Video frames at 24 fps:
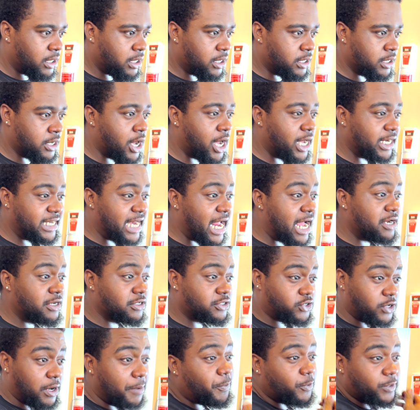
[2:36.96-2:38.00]
No, Donald
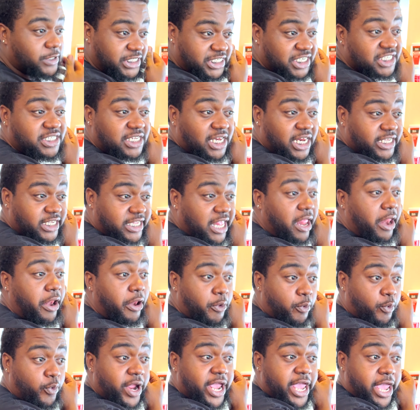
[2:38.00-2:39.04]
Trump was just listening
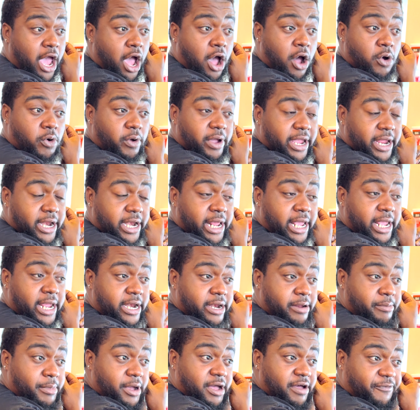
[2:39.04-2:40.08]
to Rio in the in
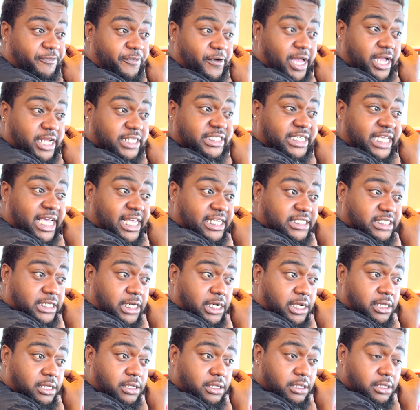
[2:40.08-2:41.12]
the motherfucking
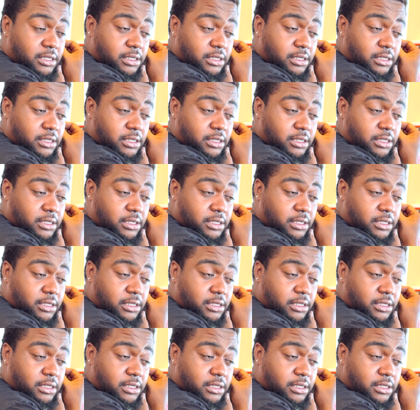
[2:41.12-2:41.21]
Tesla.